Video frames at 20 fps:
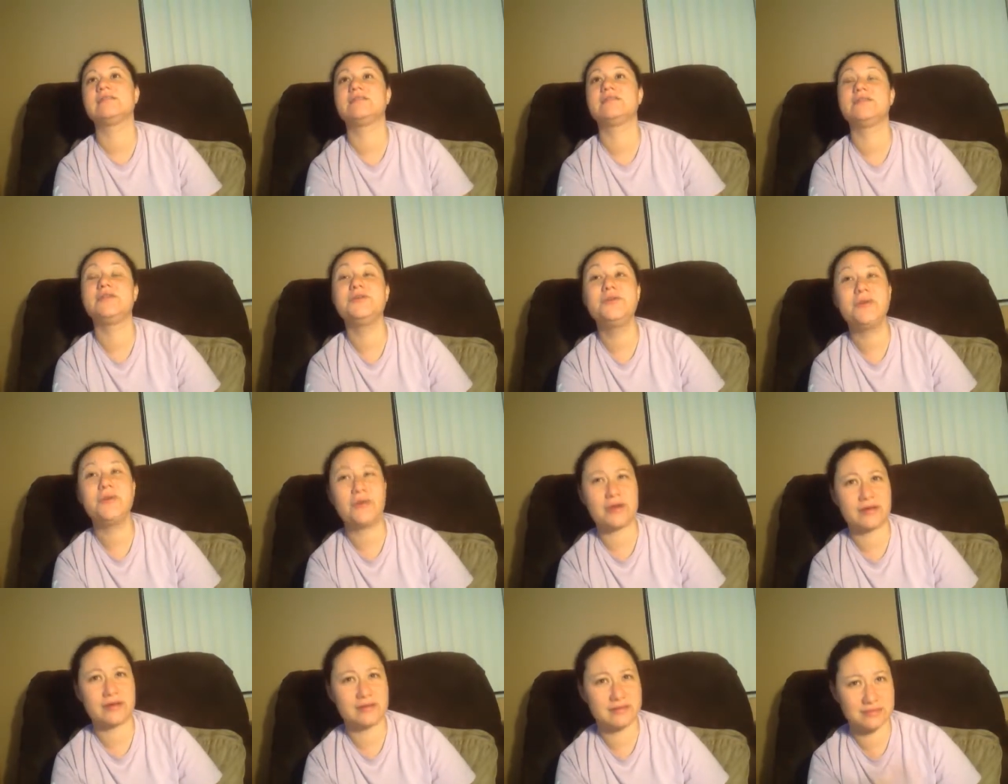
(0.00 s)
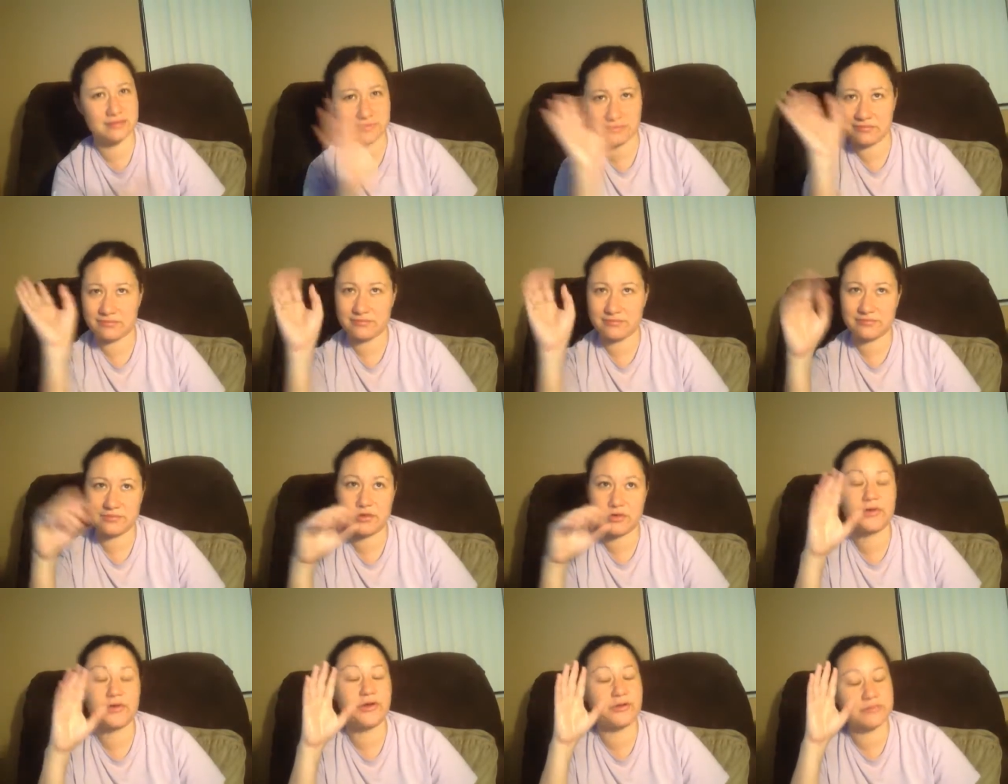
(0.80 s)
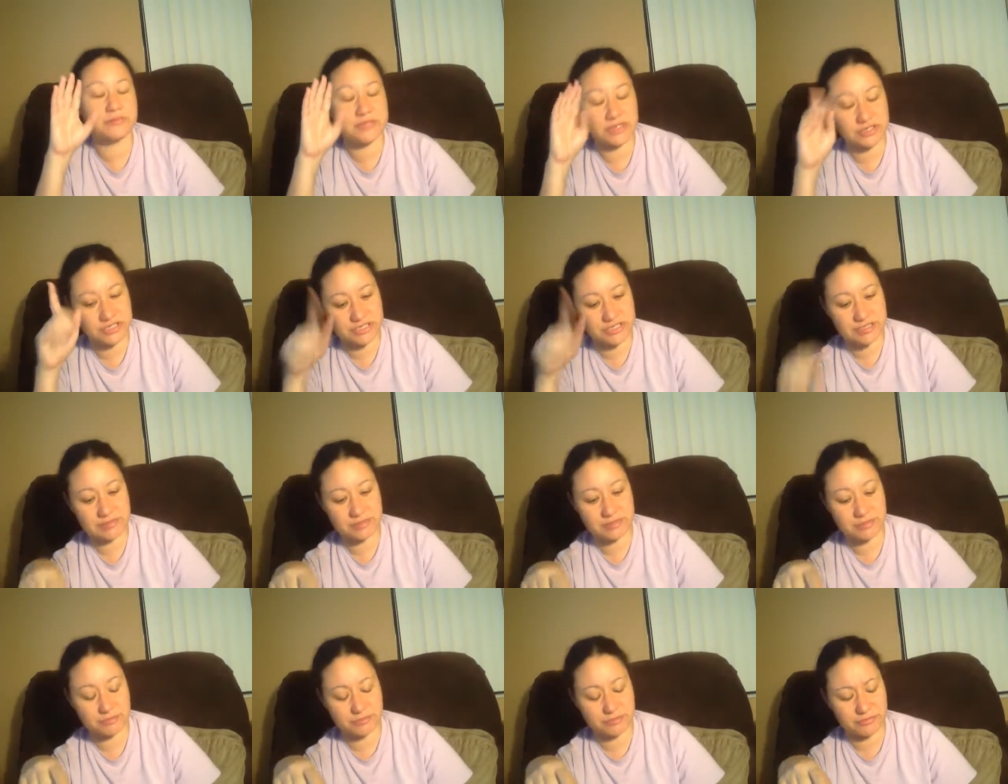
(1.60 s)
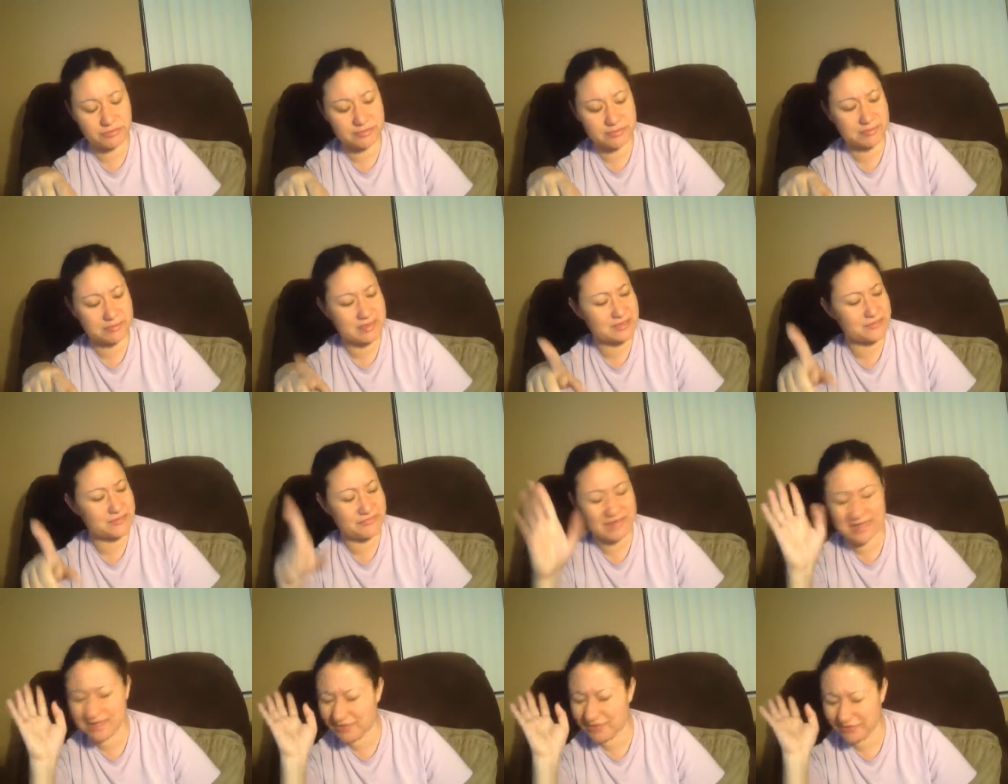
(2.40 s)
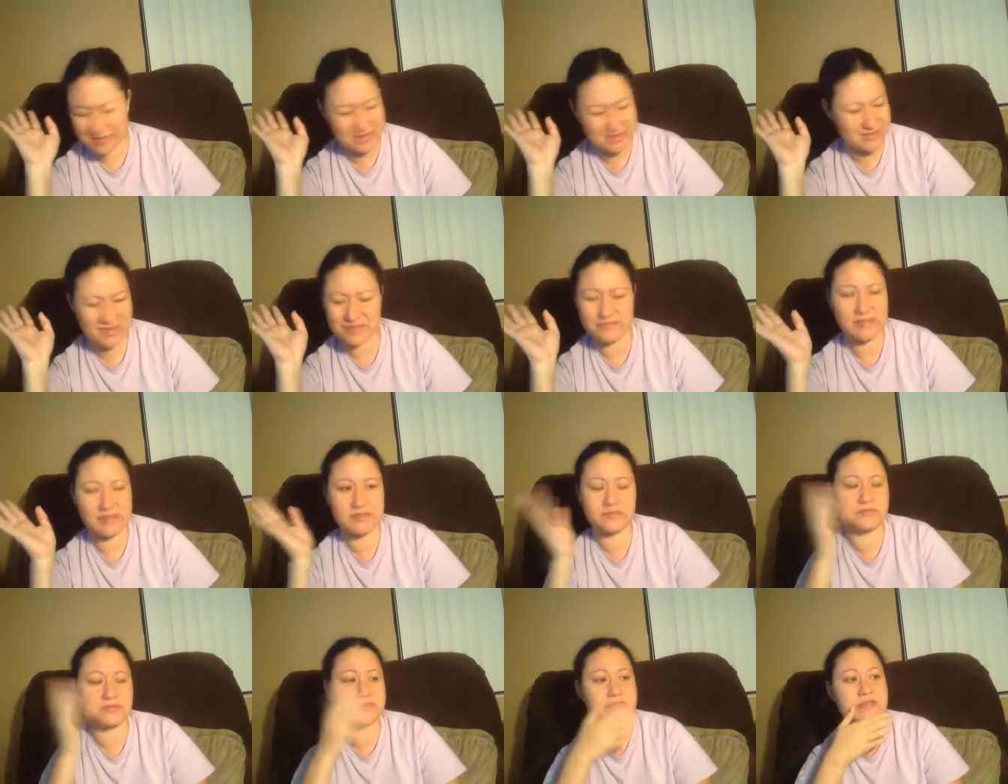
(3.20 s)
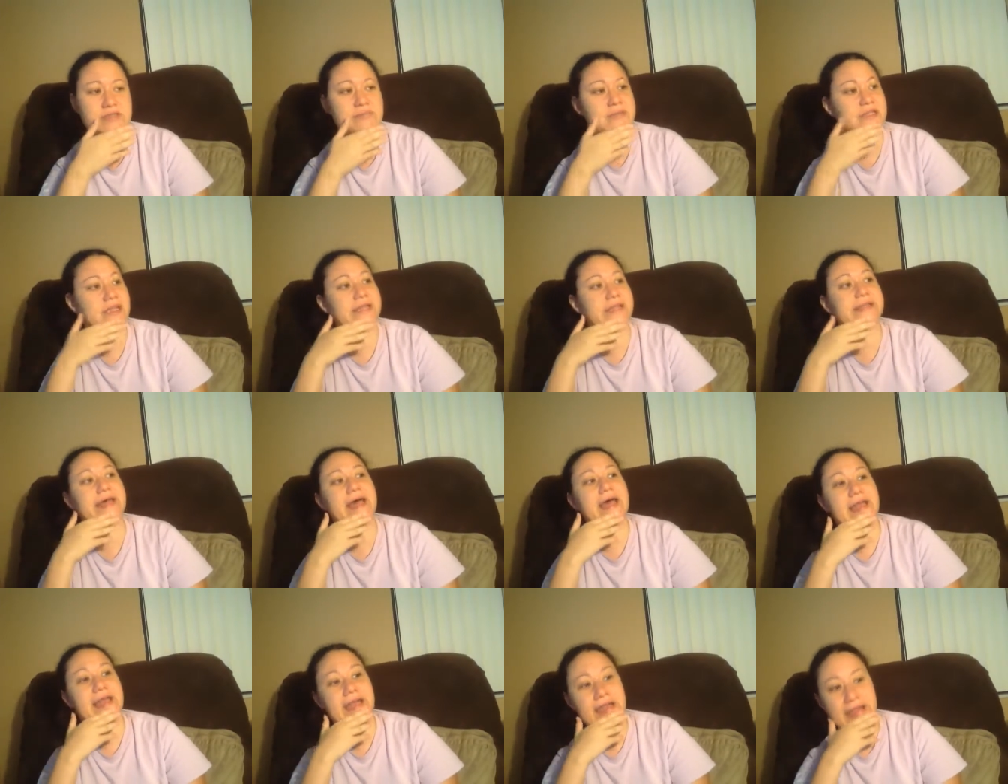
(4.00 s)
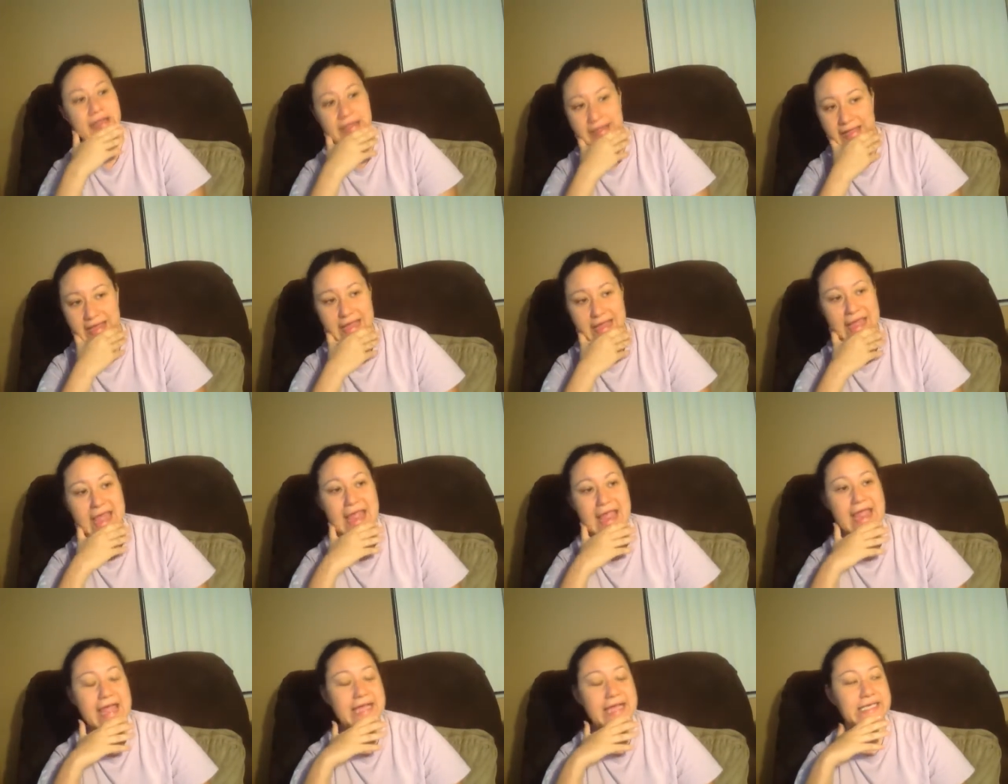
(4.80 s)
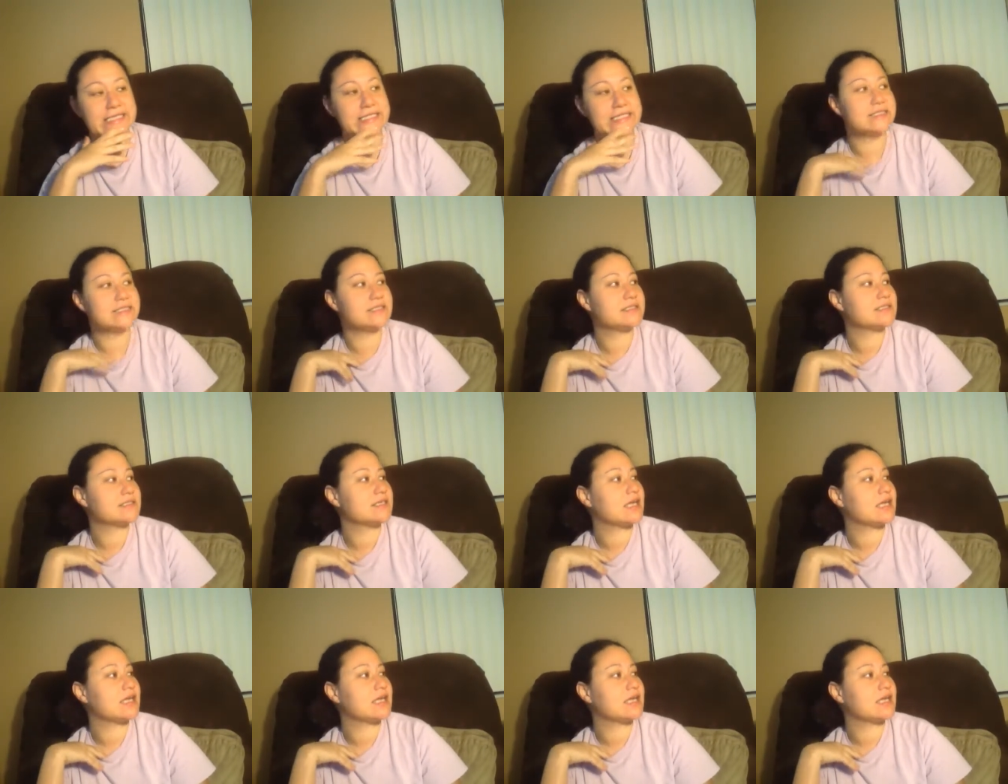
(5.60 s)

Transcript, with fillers: the New York, or no, I'm sorry, she, she performed at the Pennsylvania Renaissance Festival or something like that. And